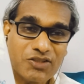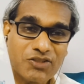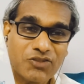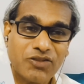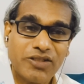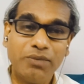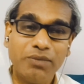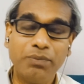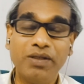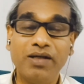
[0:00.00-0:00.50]

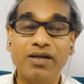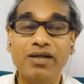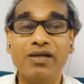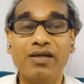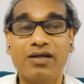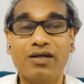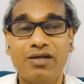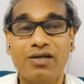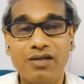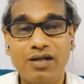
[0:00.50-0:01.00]
So
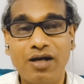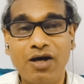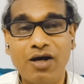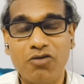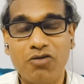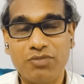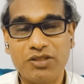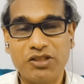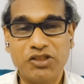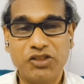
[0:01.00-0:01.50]
depending on
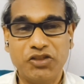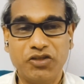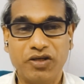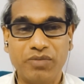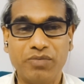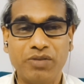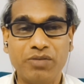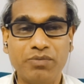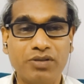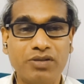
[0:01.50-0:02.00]
how much you
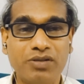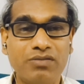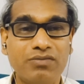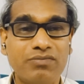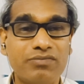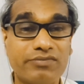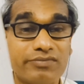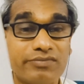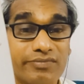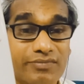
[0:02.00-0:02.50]

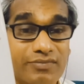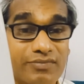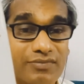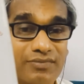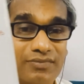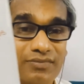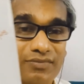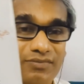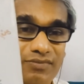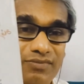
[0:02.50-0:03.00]
remember,
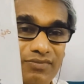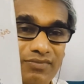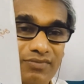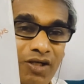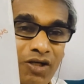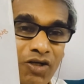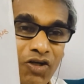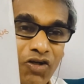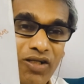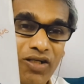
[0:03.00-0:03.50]

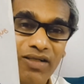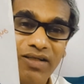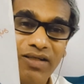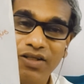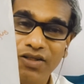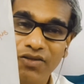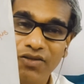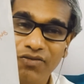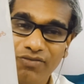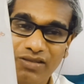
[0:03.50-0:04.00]

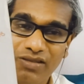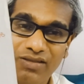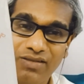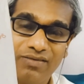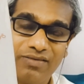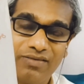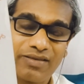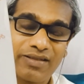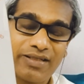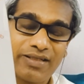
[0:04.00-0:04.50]
accordingly you
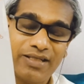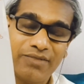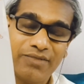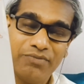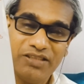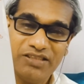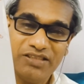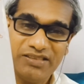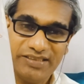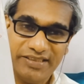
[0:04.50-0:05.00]
will
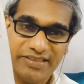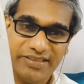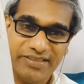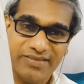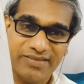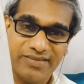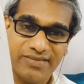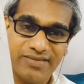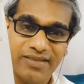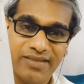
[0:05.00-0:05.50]
claim the
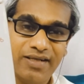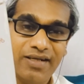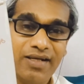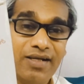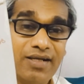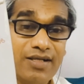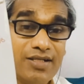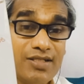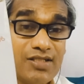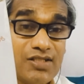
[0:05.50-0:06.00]
status.
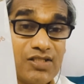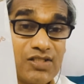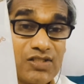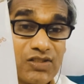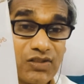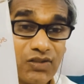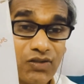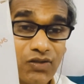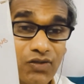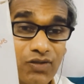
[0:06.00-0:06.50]

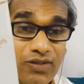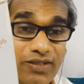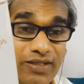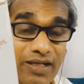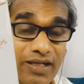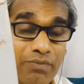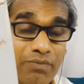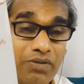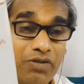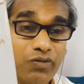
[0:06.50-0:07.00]
So
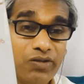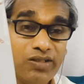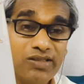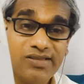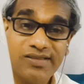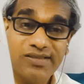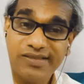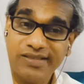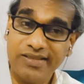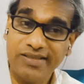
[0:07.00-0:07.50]
the number
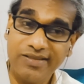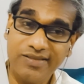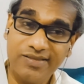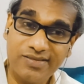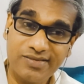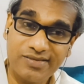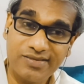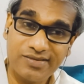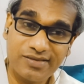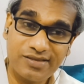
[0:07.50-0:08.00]
one
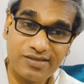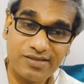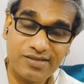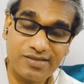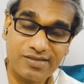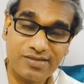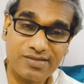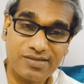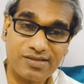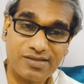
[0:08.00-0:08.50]
status
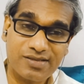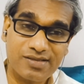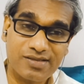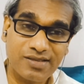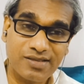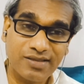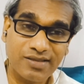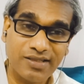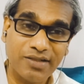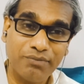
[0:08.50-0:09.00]
is
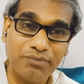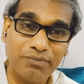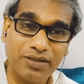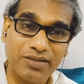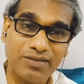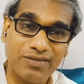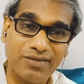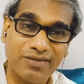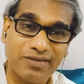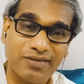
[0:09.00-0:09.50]
nothing
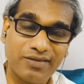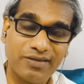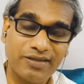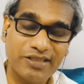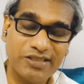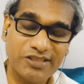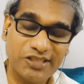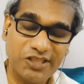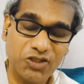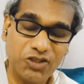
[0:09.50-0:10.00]
but
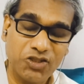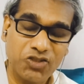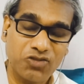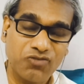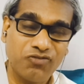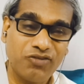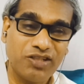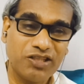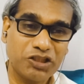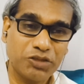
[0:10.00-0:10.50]
the
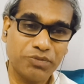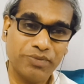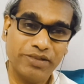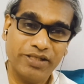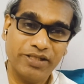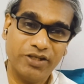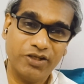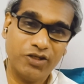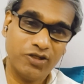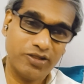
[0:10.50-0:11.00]
status of
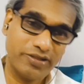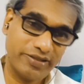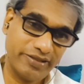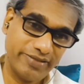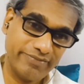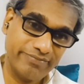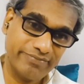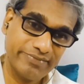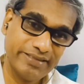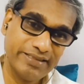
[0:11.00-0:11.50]
Lakshmi and
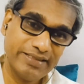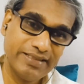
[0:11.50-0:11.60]
Narayan.